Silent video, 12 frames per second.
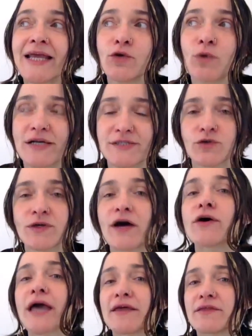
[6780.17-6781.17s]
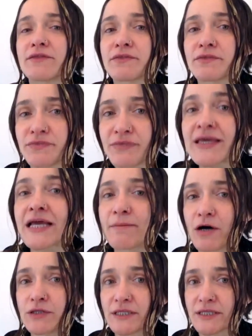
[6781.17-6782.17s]
you ask, okay, think
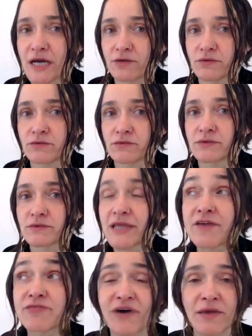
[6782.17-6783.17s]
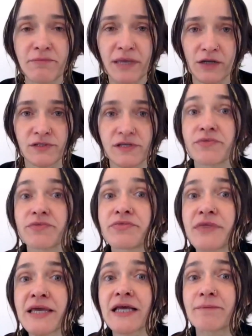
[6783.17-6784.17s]
about it now. Take 5 minutes and
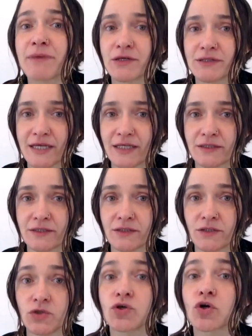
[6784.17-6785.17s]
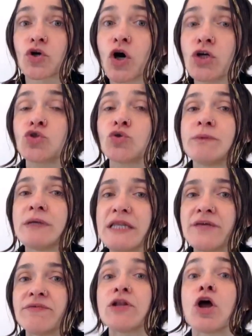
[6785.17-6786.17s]
think about that. You're going to be
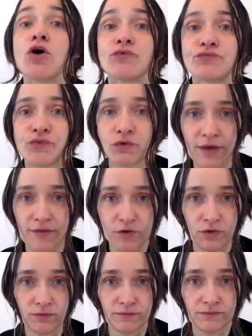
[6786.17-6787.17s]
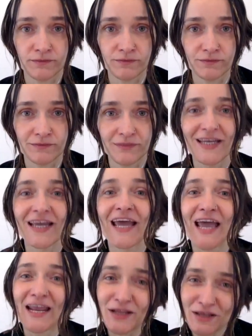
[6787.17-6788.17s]
living forever.
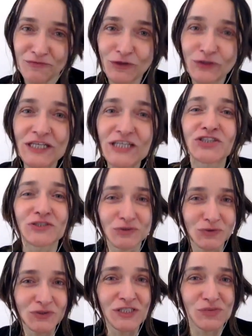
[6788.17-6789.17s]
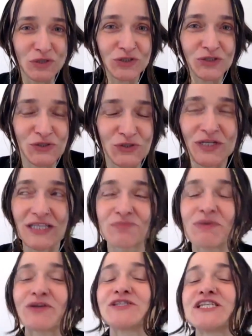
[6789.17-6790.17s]
And if you do this with your students,
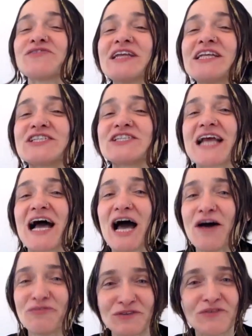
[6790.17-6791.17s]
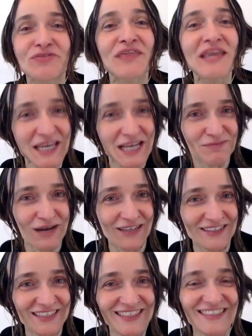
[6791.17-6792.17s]
because it's very interesting, after thinking about
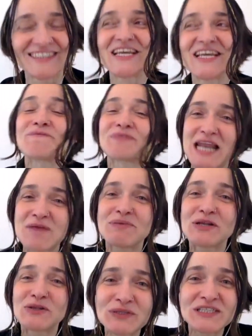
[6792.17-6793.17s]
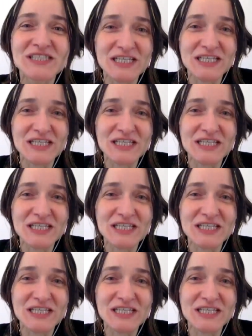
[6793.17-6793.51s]
it, and I've been doing this